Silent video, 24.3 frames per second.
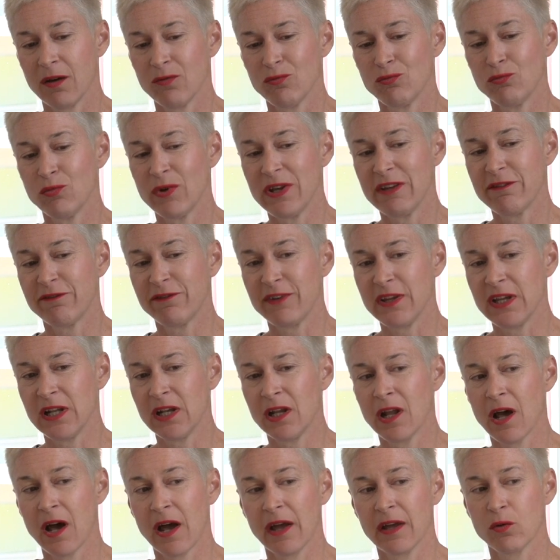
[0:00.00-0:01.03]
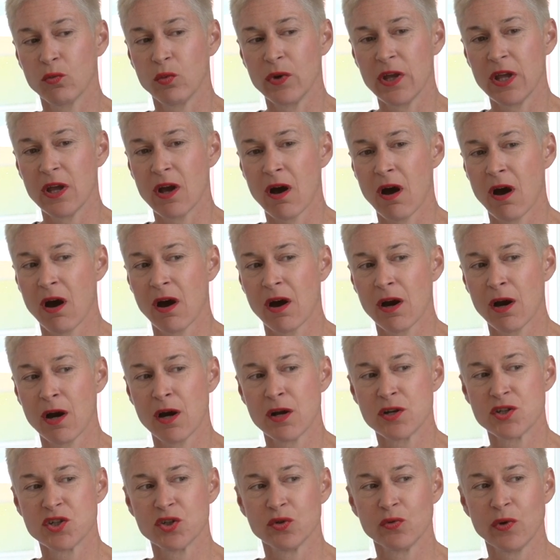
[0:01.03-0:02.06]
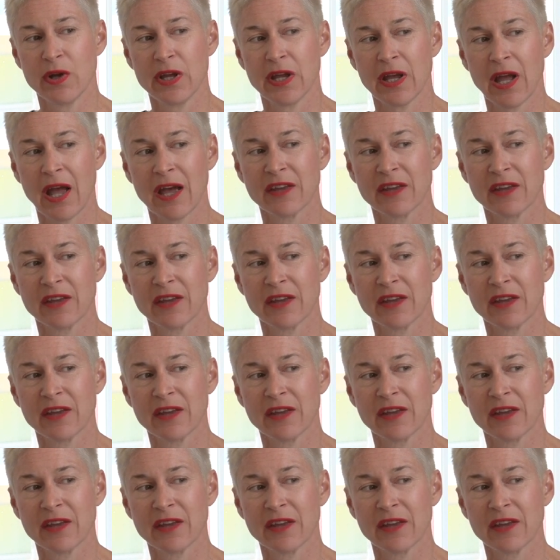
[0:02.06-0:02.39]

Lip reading: we feel like we are doing,